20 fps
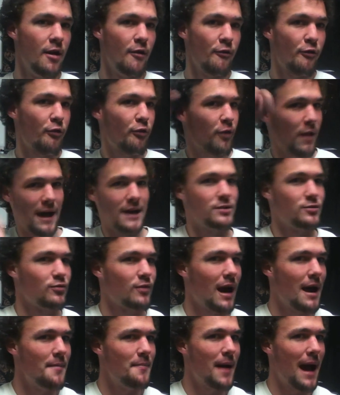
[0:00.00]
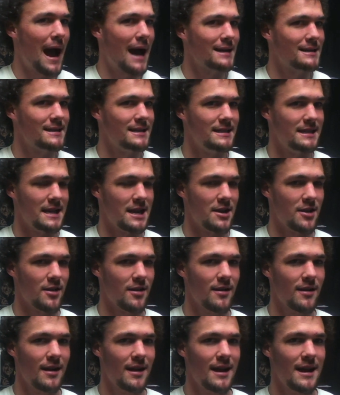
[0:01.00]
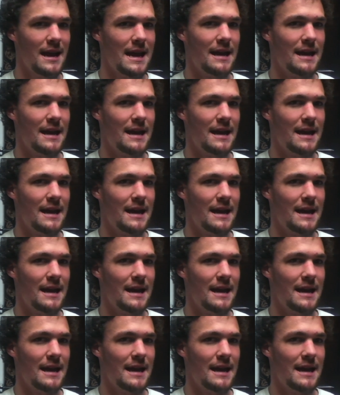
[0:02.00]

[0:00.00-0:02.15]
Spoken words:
flies right past his ear.